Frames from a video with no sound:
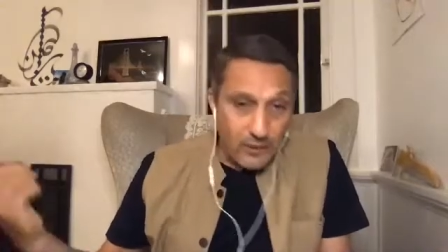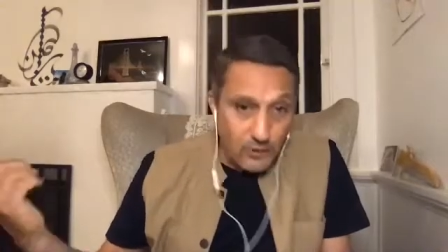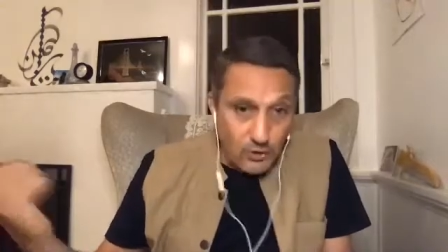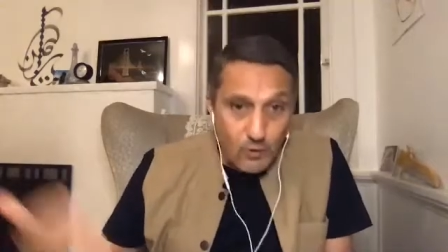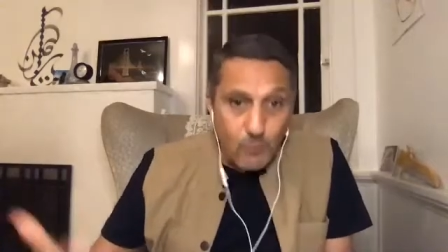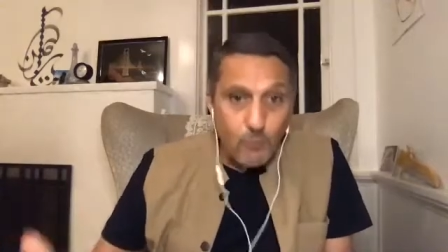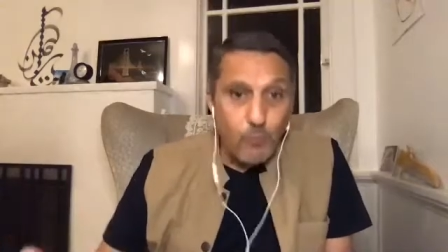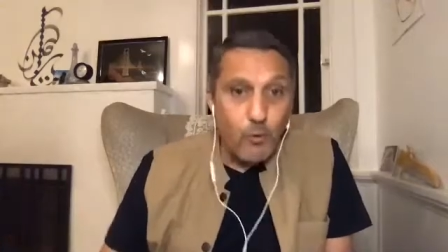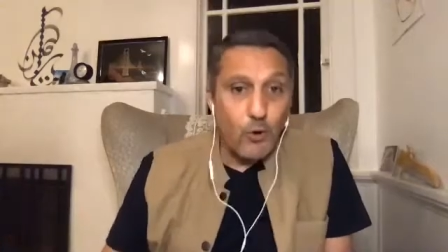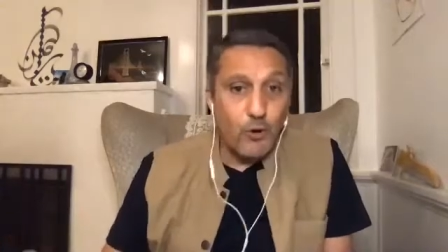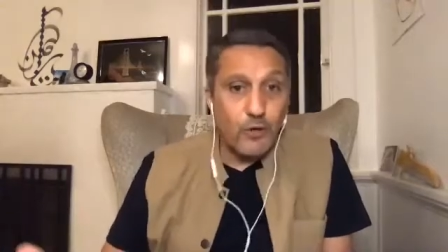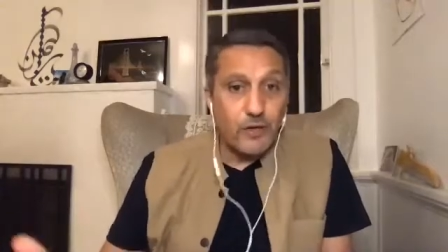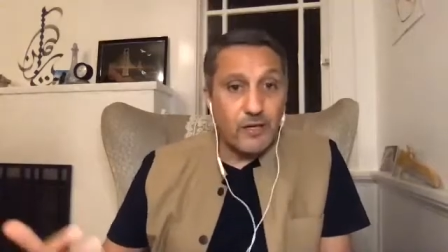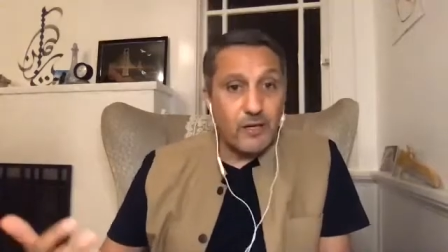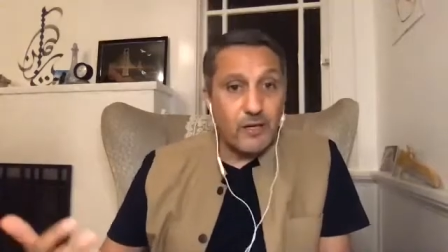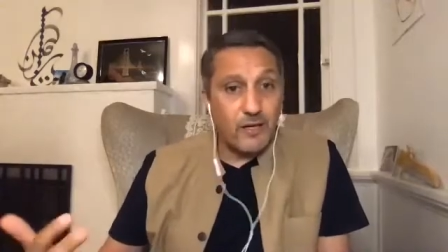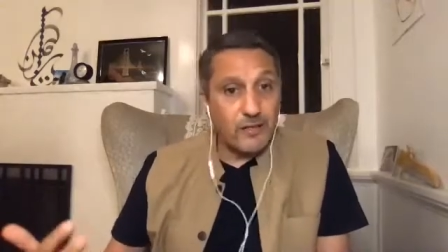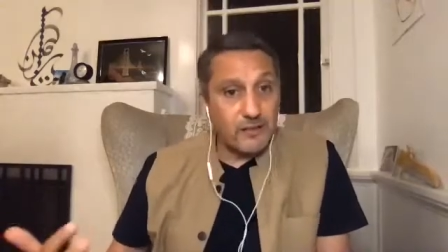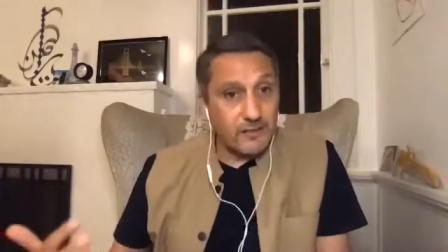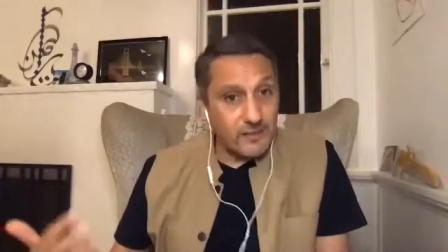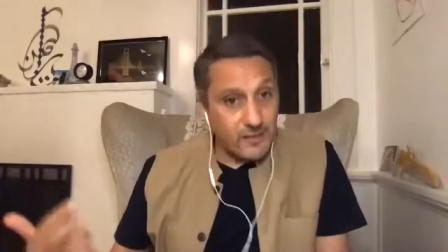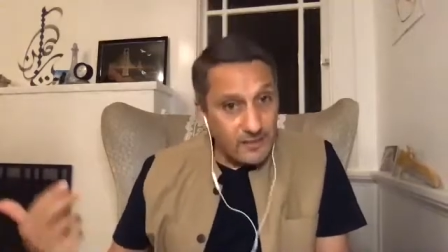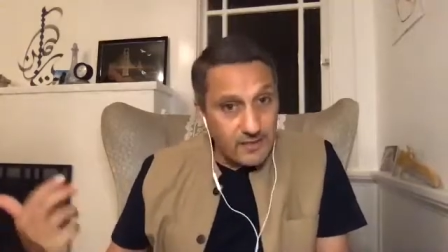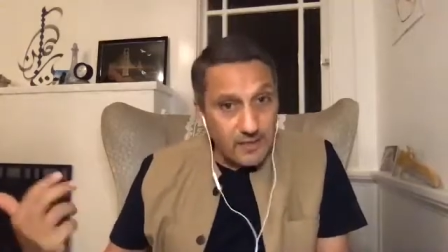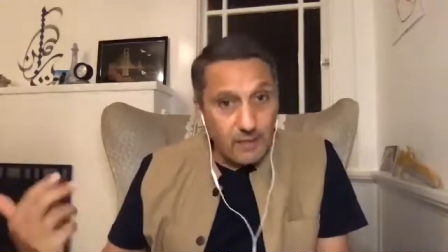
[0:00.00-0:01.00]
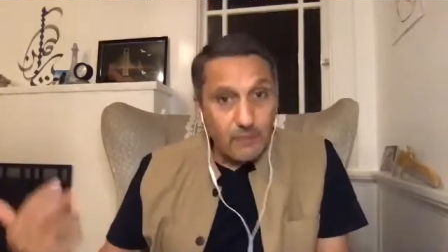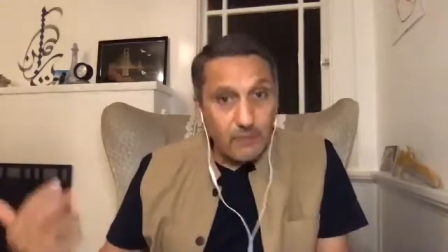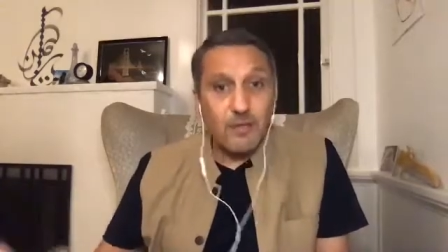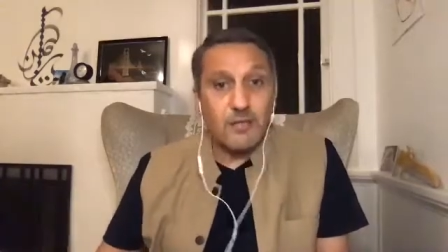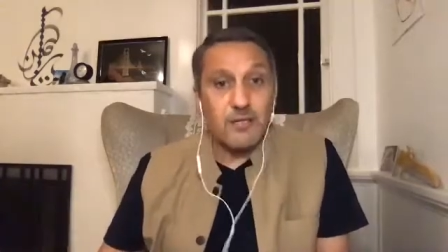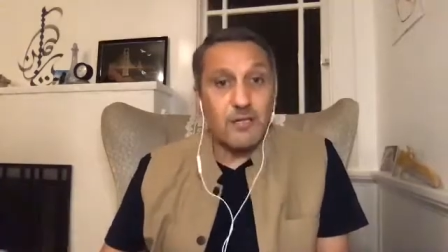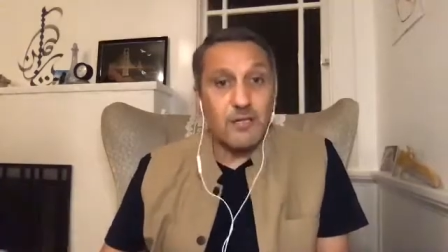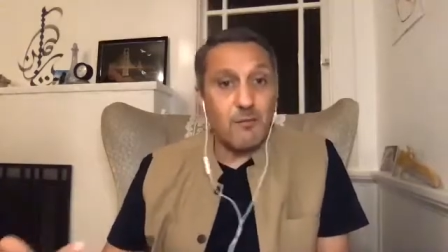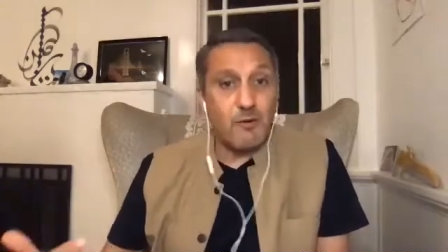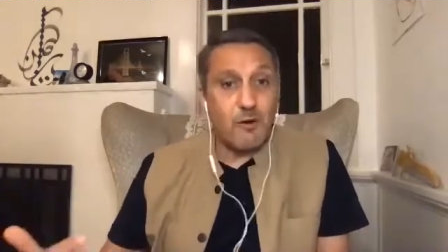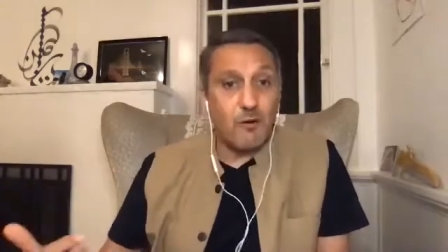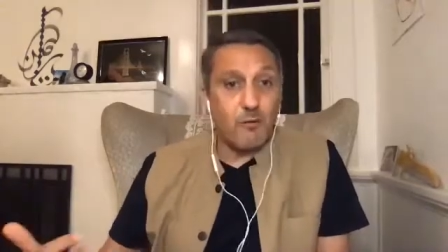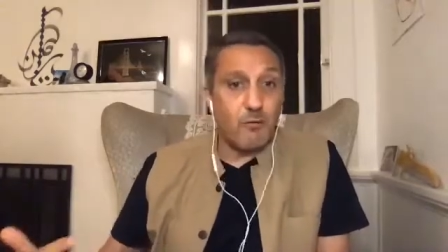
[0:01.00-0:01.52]
to boycott is our
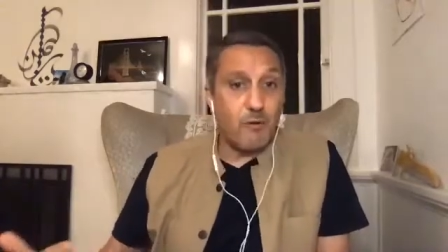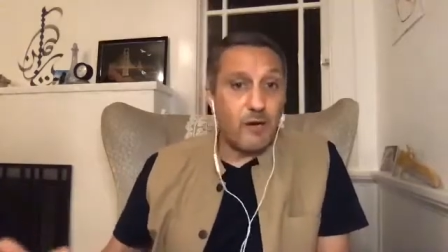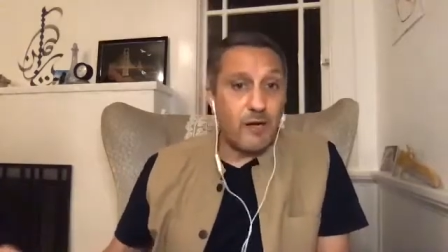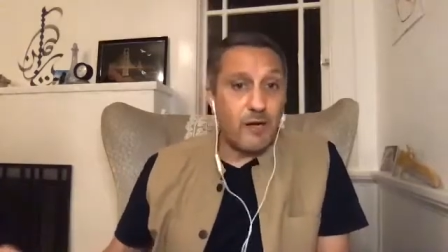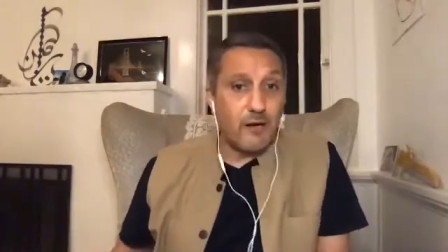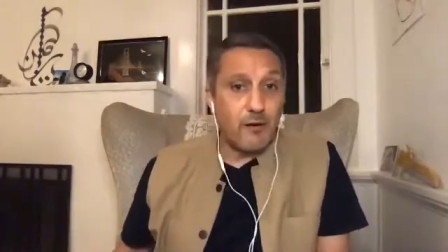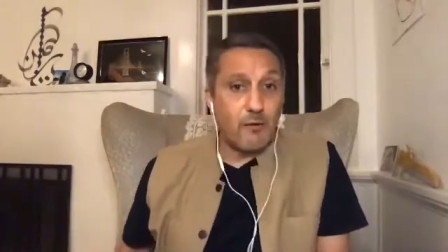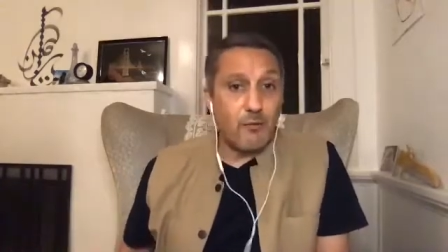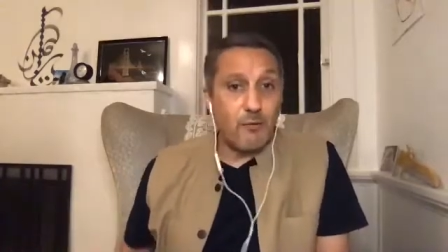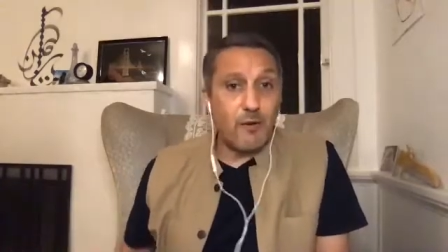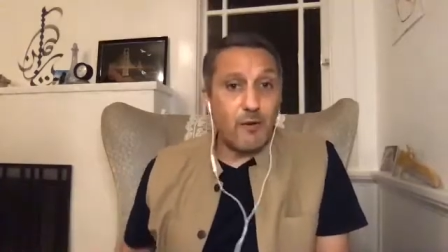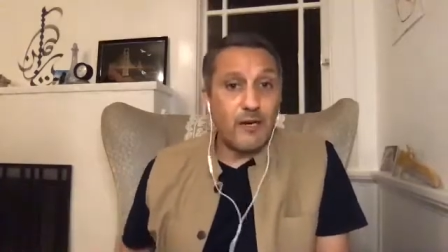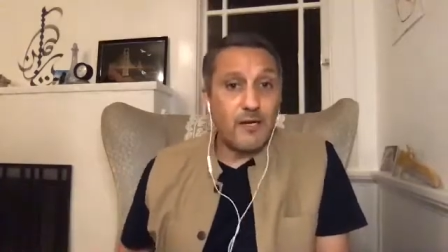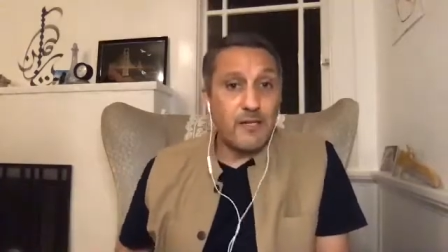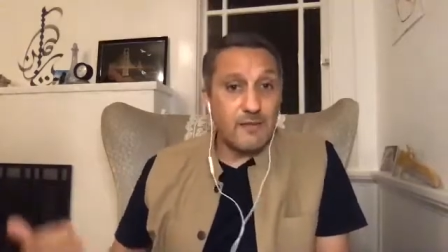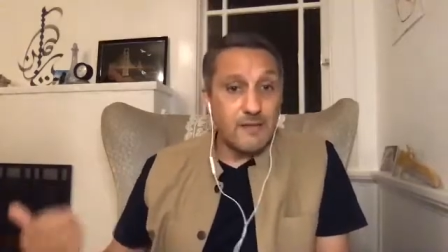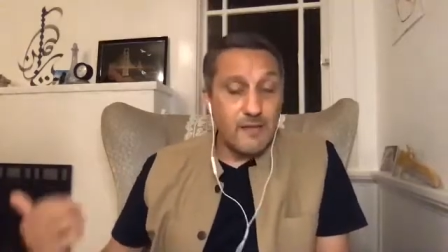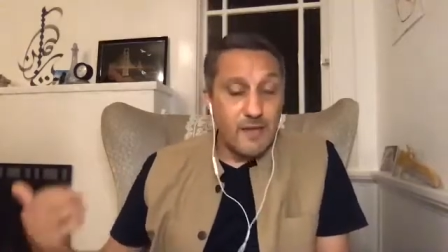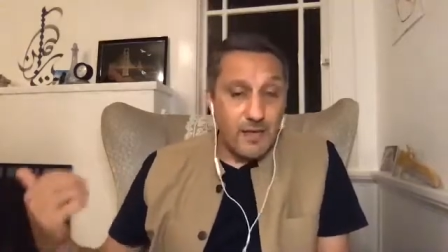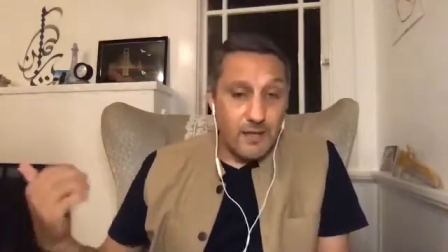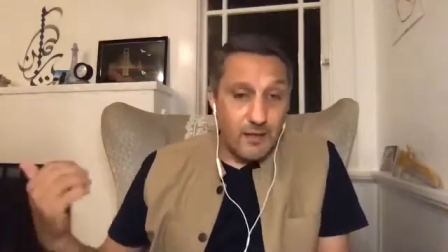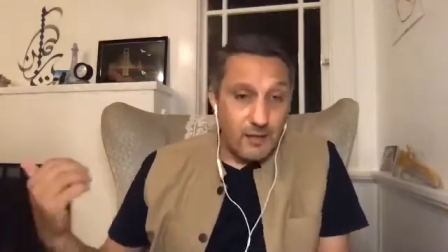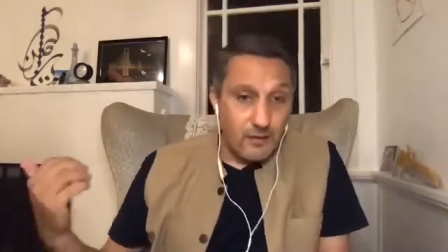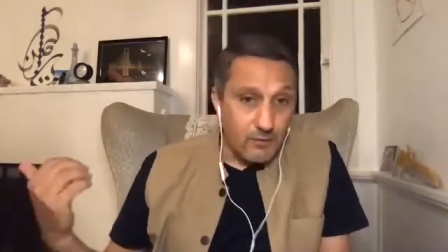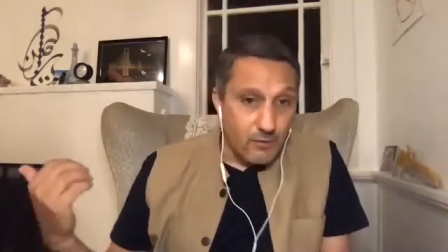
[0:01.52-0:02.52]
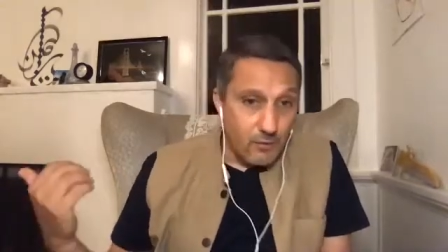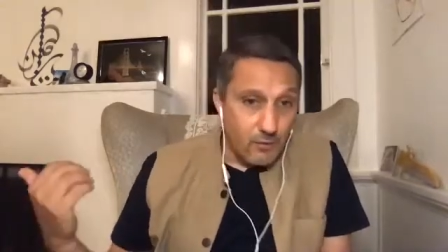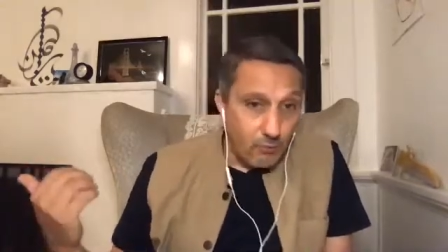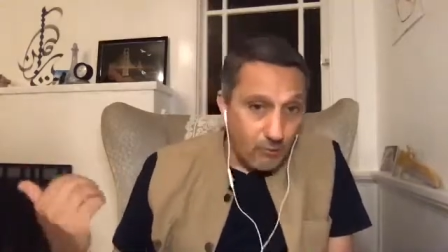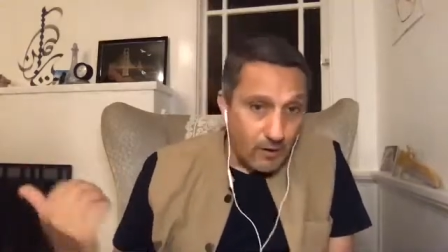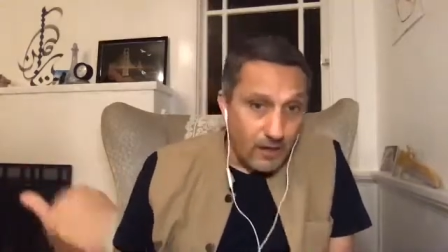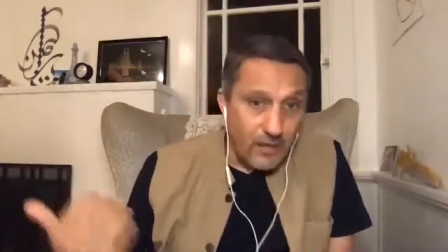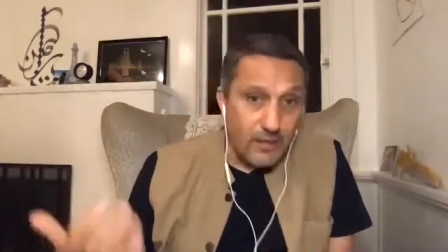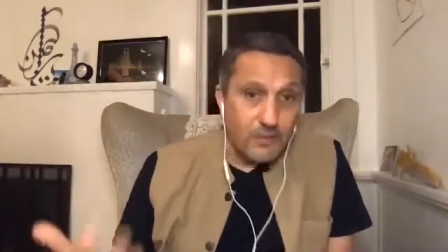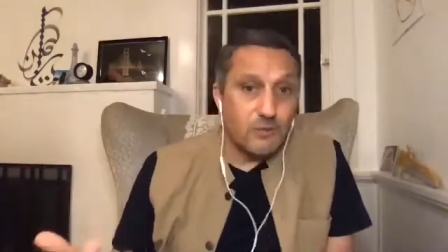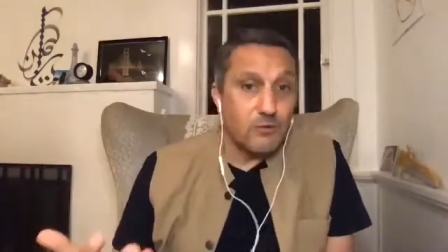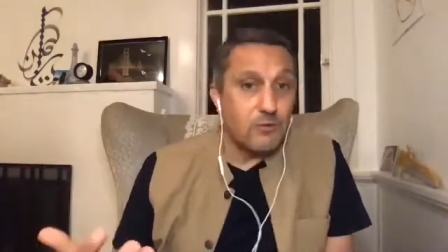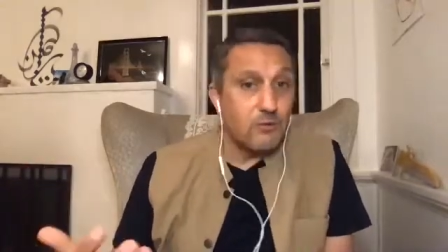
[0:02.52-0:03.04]
democratic rights, the
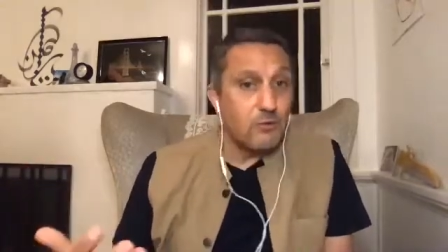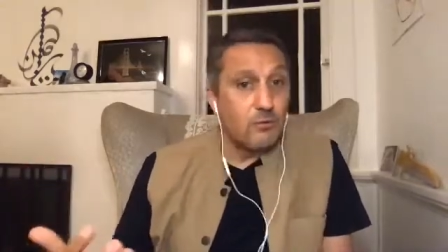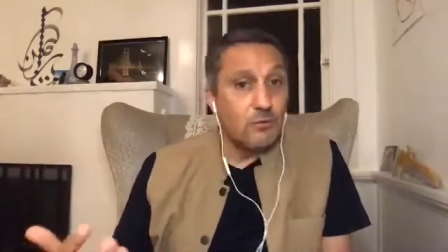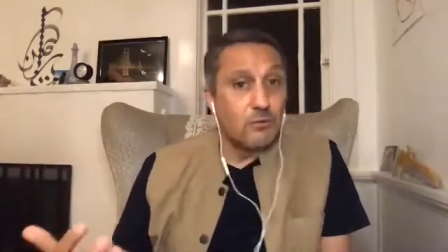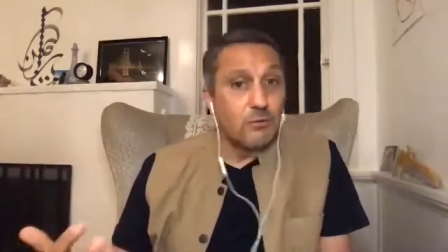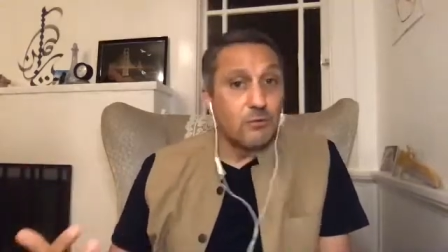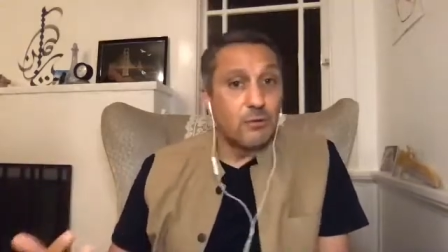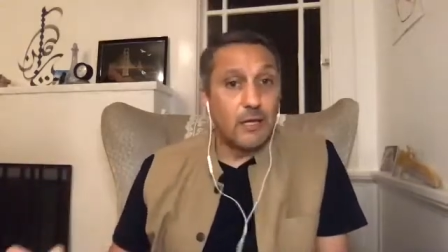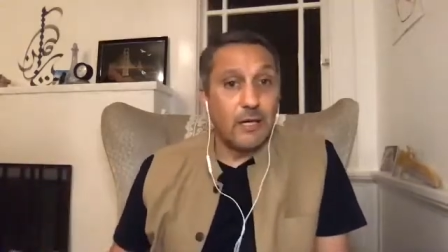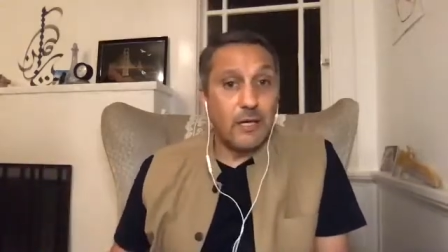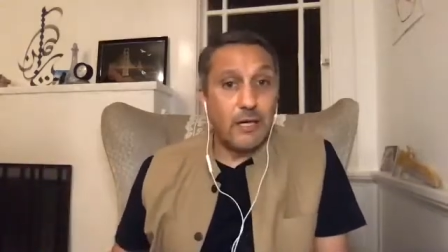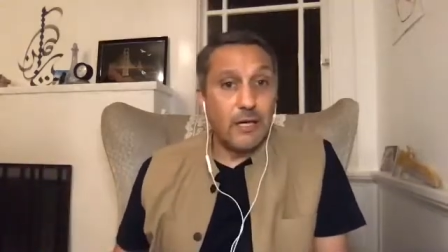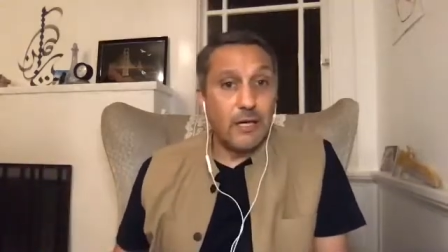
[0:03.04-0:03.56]
right to